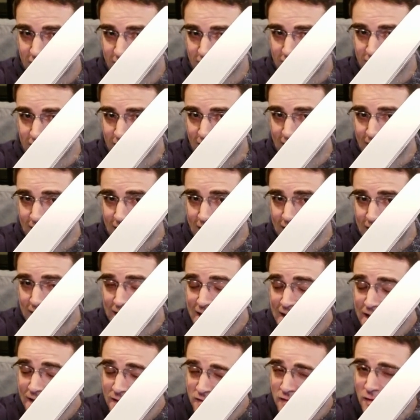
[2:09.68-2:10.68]
that it
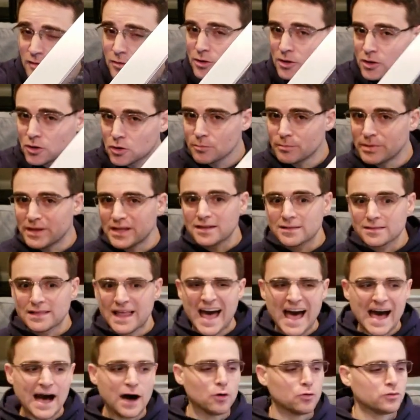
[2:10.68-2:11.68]
is a little bit
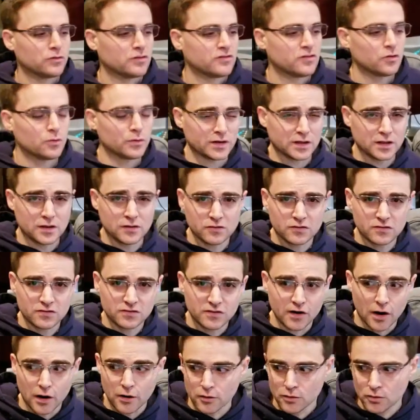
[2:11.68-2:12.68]
loud, so it can
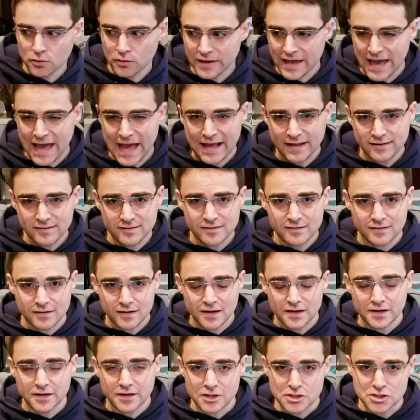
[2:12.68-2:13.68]
startle cats
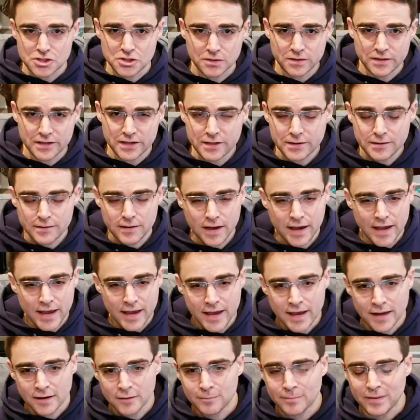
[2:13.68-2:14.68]
initially.
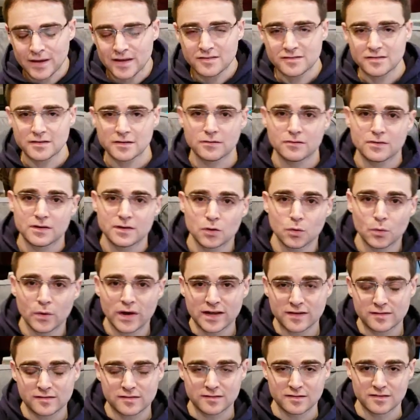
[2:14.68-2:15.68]
And basically the way
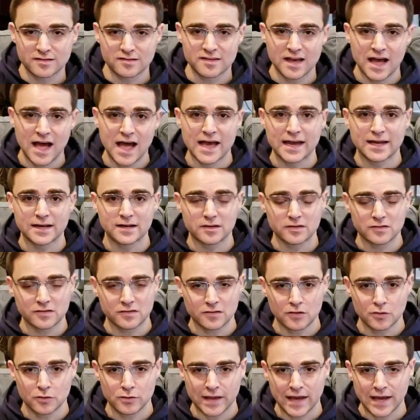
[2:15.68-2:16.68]
it's designed is
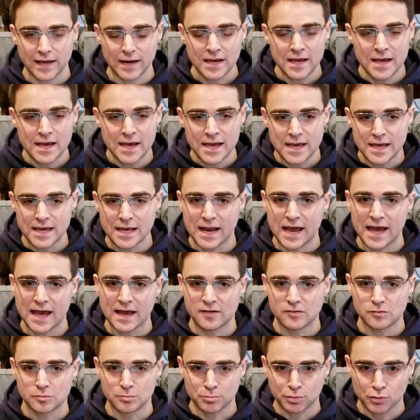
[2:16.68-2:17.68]
so that it
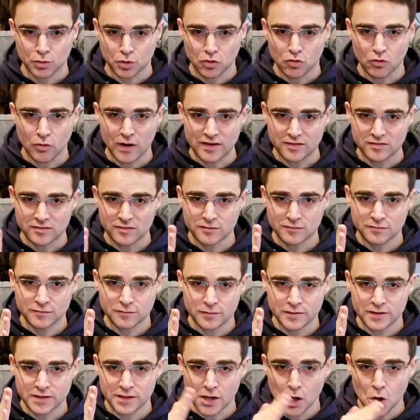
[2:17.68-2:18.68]
has
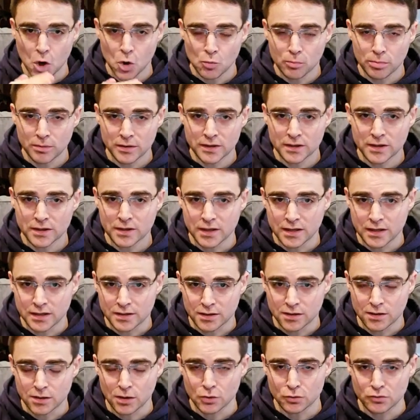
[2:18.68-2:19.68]
progressively opening and
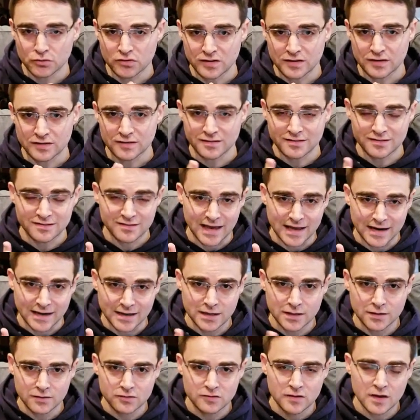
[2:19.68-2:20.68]
closing
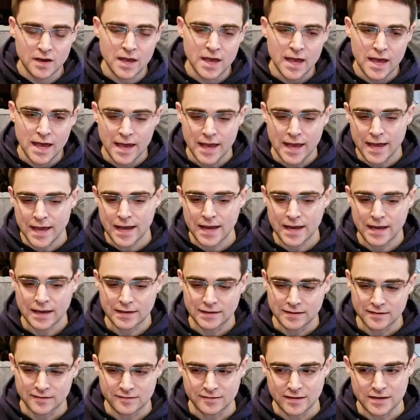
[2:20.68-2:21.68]
settings, and
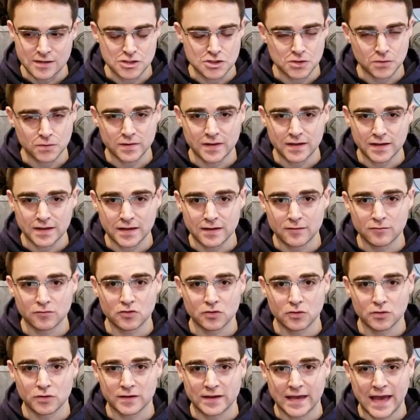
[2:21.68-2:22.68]
essentially it gives
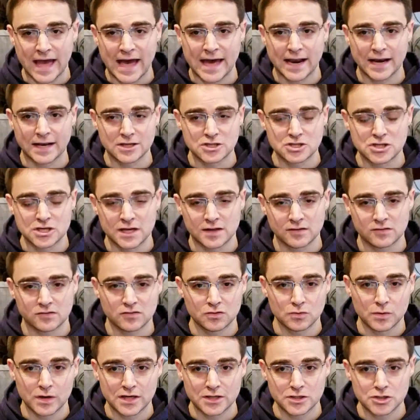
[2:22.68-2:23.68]
your cat a chance
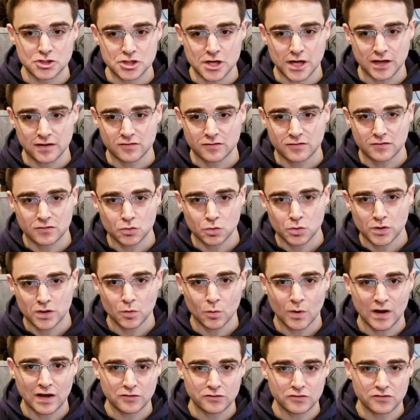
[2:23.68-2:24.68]
to adjust to it
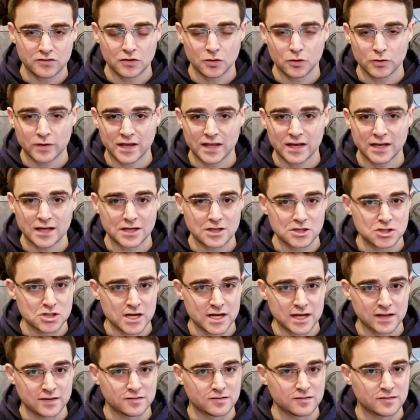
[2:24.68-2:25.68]
while still getting a
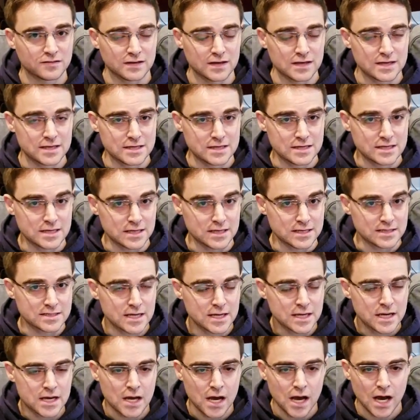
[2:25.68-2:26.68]
chance to eat
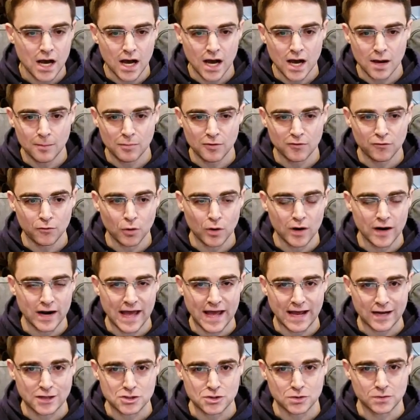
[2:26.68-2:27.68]
before it
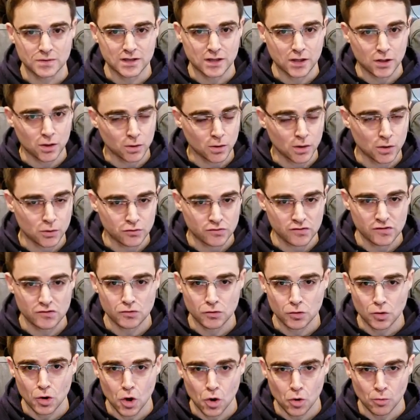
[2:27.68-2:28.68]
actually closes
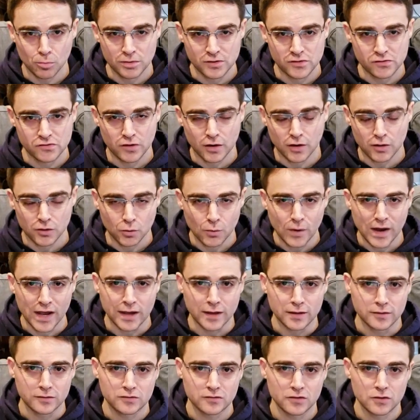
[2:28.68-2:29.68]
or opens all the way.
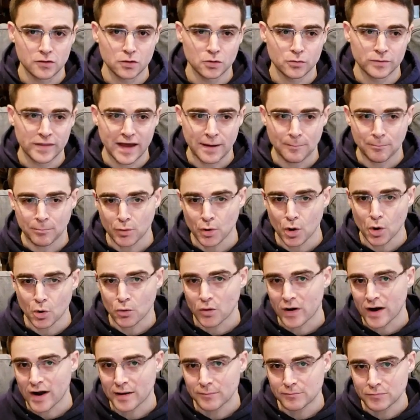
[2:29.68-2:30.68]
So that
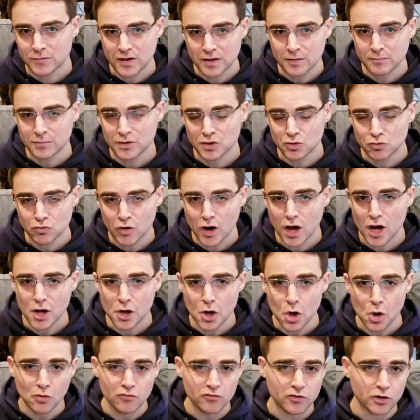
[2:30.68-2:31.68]
program can be run
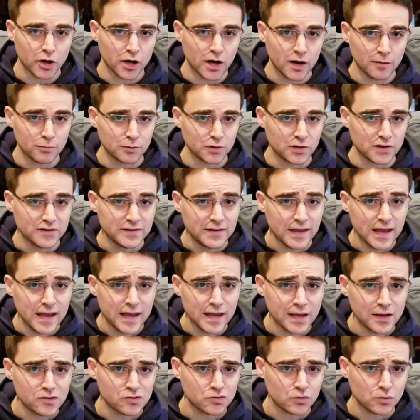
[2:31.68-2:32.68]
over a couple of
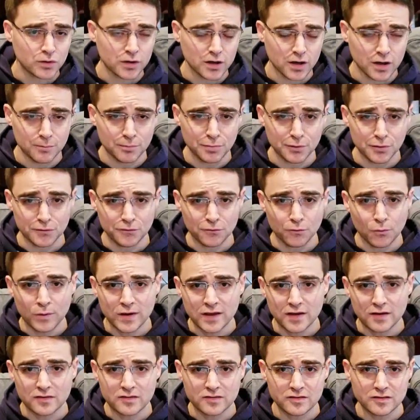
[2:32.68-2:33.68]
days or a couple of
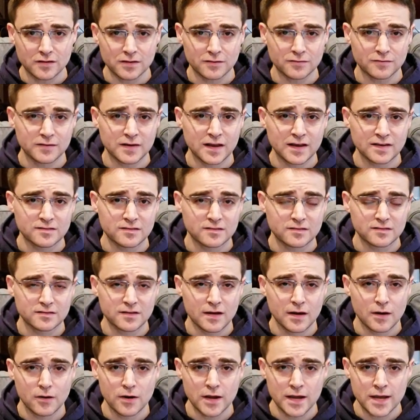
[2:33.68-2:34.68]
weeks if
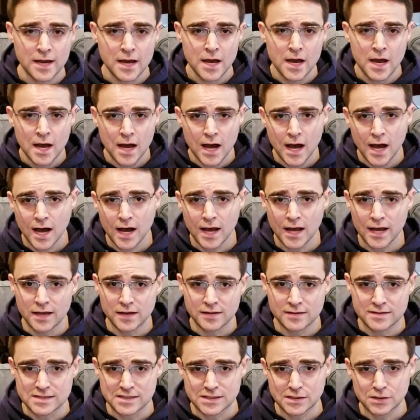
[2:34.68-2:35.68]
necessary,
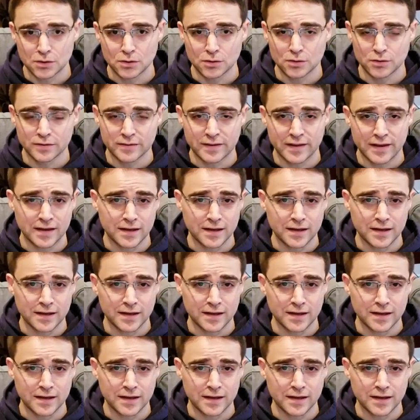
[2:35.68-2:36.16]
until